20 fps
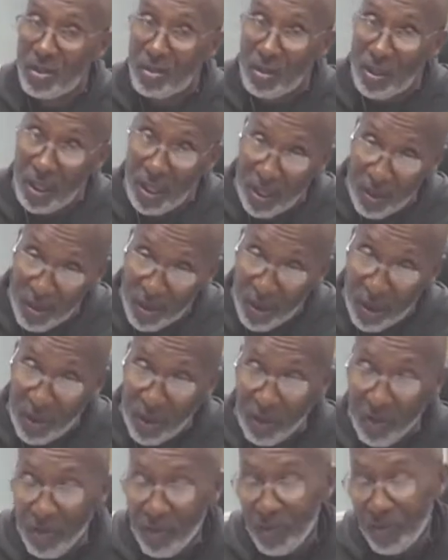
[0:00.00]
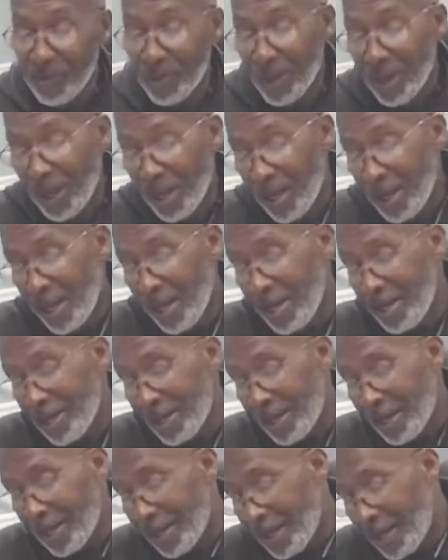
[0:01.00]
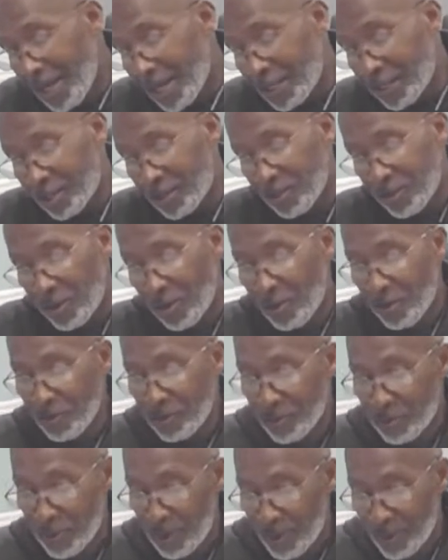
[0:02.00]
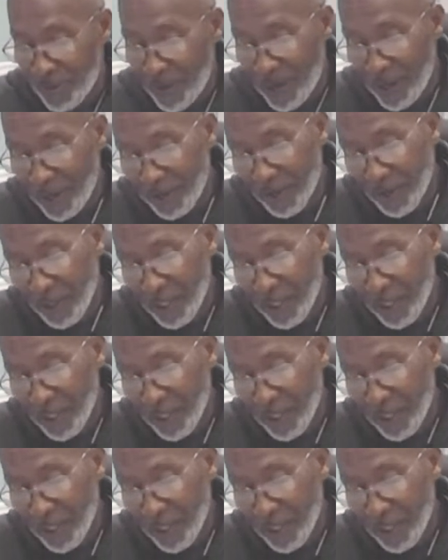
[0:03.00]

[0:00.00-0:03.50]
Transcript: internal and external. All right.